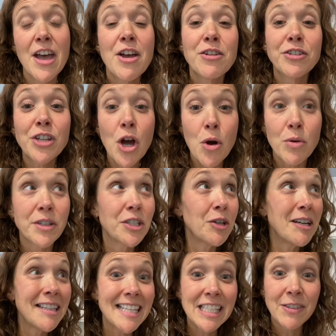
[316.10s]
So
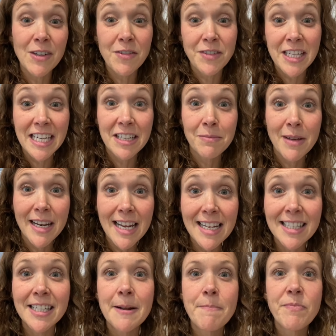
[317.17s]
during these 15
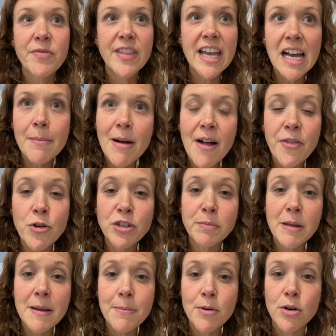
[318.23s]
minutes, think about those
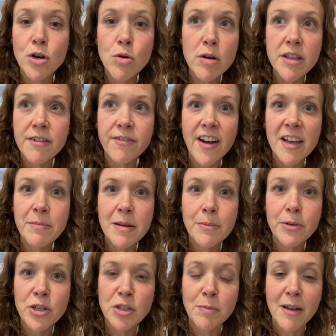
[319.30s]
people. Who are the 5
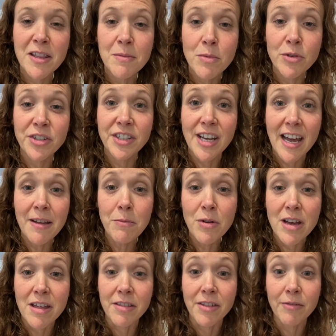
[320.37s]
people you spend the most time
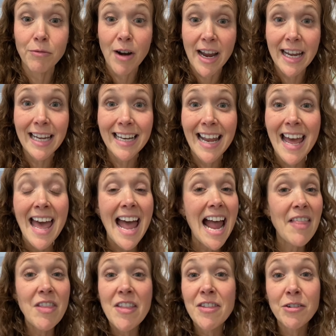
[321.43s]
with, right?
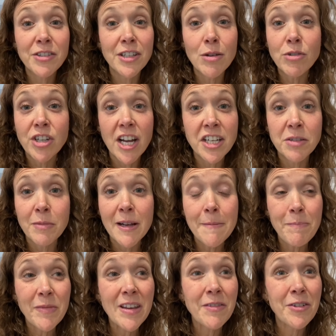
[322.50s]
And then there's no judgment.
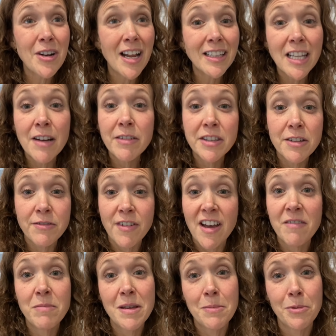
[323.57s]
If you're not loving the
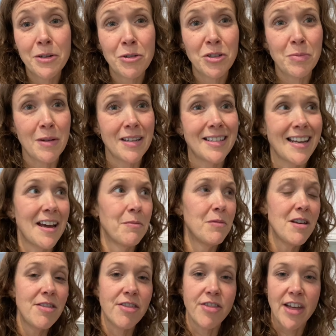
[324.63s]
5 people you spend time
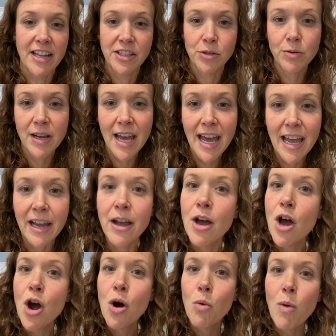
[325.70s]
with, that's okay.
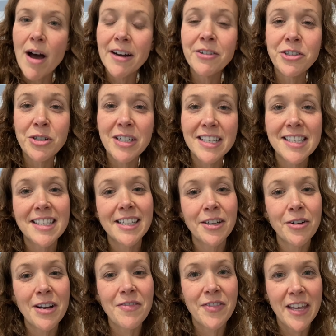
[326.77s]
Why don't you
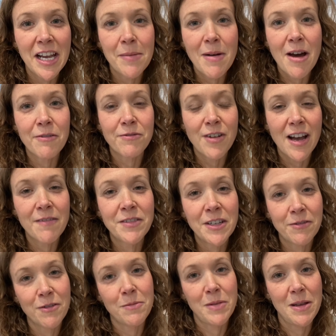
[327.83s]
consider and think about 5
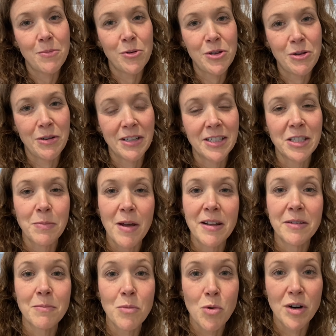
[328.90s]
different people you can
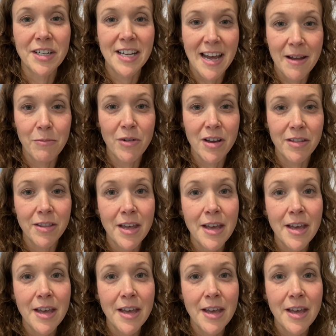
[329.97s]
spend more time with?